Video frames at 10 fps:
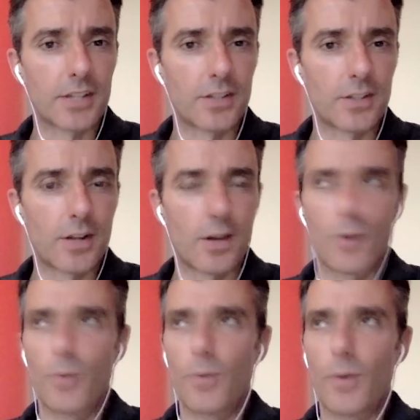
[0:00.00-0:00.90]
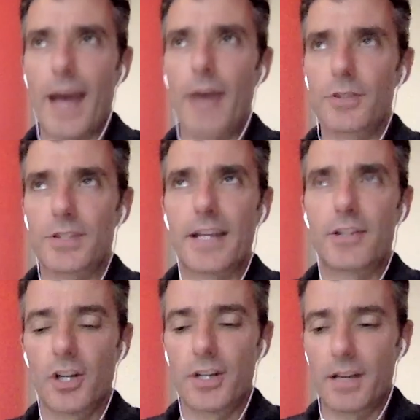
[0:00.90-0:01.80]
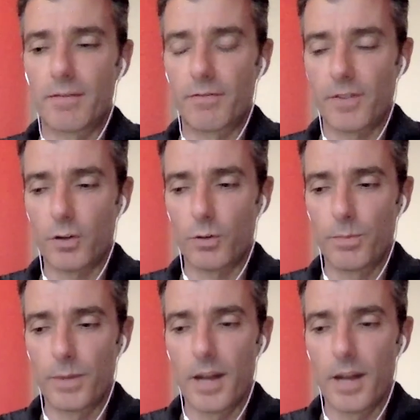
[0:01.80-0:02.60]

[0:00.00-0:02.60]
and, how does that journey unfold.